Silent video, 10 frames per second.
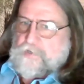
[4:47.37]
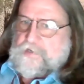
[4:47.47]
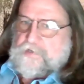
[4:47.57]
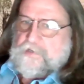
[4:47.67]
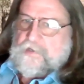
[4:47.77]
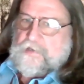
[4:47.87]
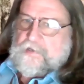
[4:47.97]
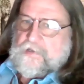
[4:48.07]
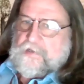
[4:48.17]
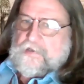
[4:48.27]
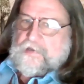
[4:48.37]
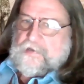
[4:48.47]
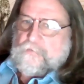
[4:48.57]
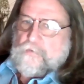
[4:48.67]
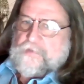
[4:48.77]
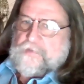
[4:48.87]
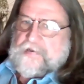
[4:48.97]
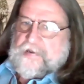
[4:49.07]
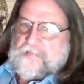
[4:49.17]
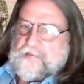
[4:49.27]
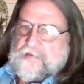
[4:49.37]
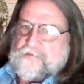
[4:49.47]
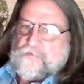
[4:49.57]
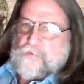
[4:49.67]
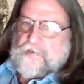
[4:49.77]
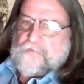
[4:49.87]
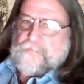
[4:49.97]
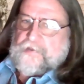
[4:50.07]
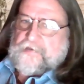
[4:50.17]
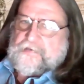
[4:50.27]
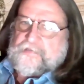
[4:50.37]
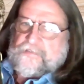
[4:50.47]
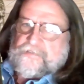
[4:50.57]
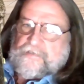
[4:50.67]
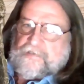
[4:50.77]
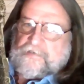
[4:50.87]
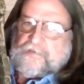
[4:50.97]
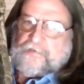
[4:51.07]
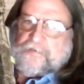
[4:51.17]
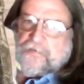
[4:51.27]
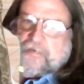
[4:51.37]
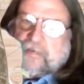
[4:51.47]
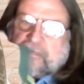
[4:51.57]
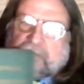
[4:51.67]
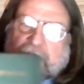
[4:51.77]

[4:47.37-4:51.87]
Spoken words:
book, one that I liked quite a bit is, again,